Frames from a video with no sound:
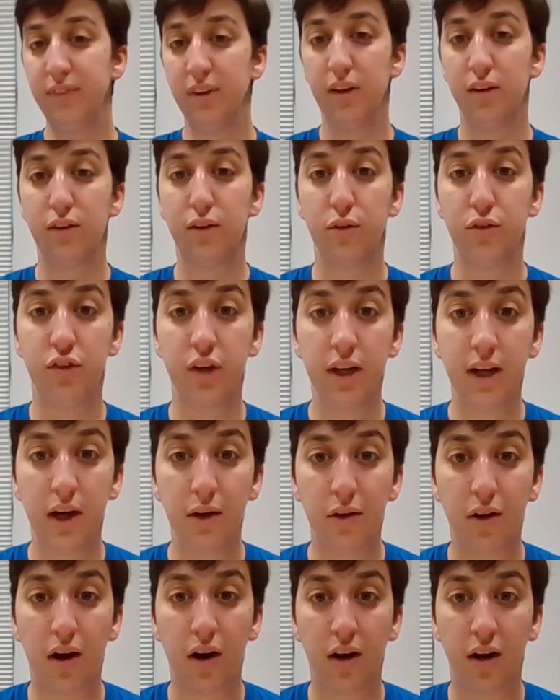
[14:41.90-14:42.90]
So check
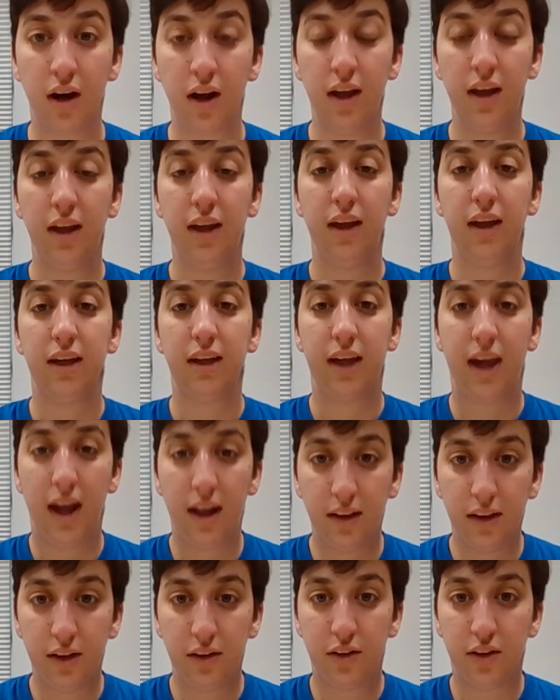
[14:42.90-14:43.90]
out our
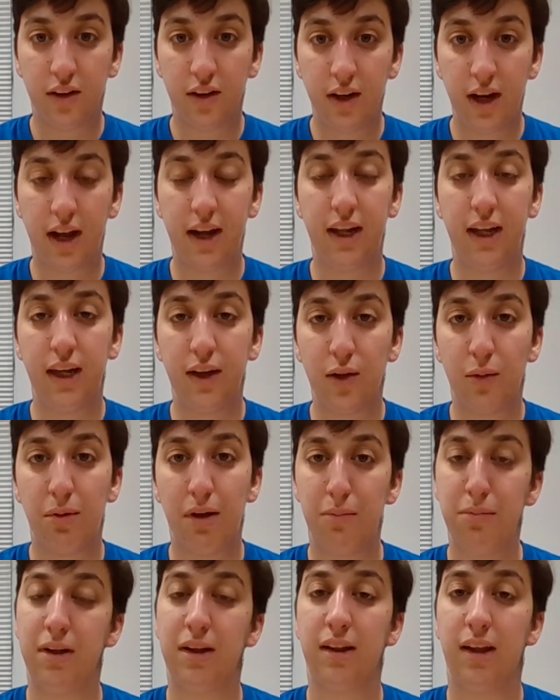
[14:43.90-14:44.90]
calendar at
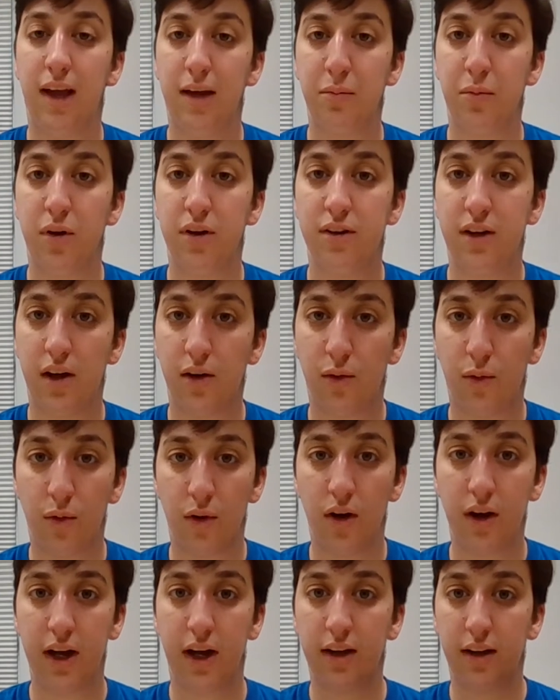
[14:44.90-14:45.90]

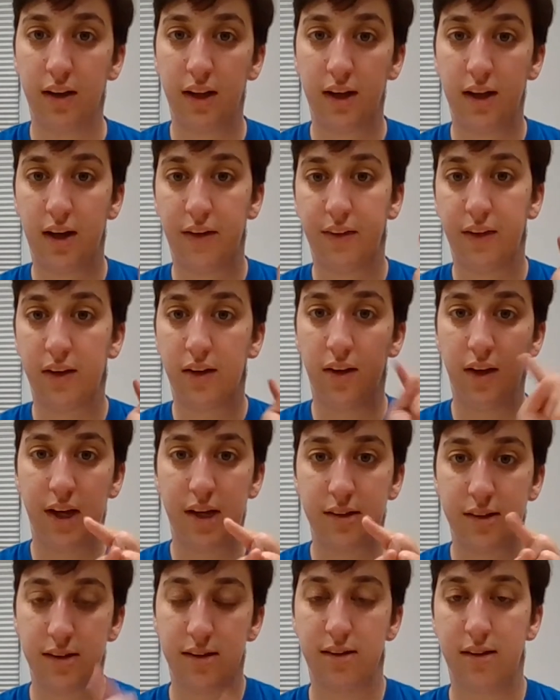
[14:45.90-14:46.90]
eaglepubliclibrary.org and click on the
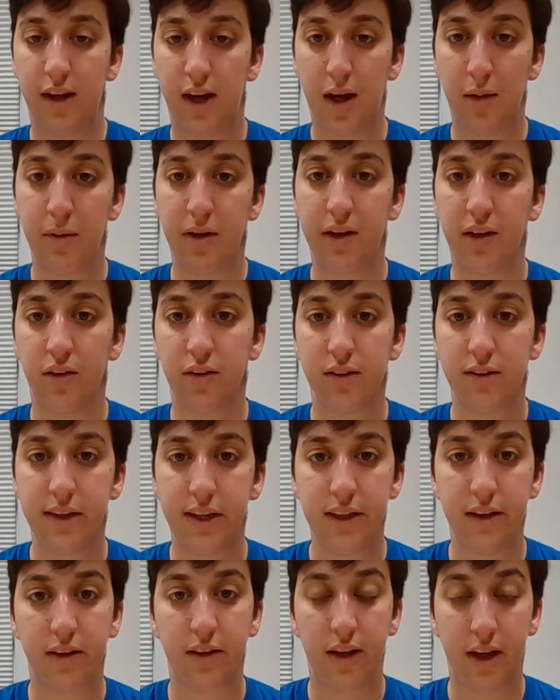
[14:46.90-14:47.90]
classes tab, and you'll see
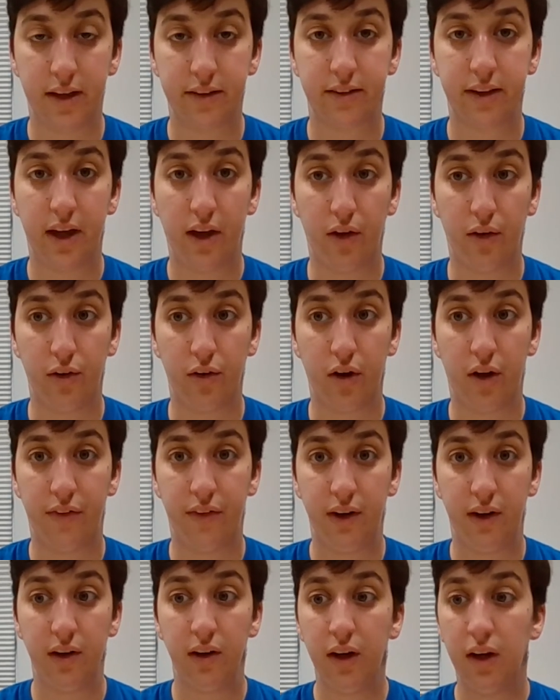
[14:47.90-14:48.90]
the class calendar on
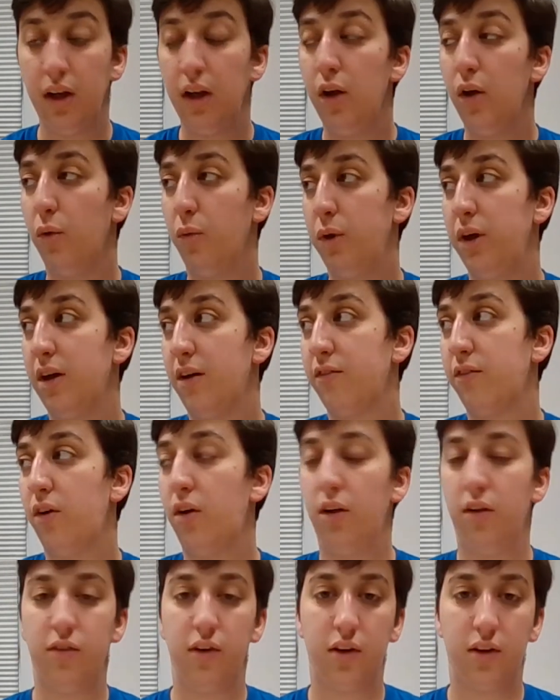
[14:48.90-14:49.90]
there. We have
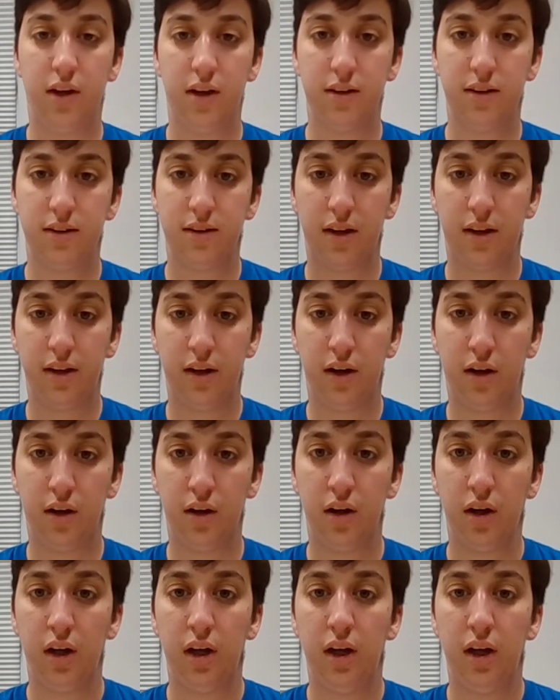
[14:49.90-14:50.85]
all of our classes on there.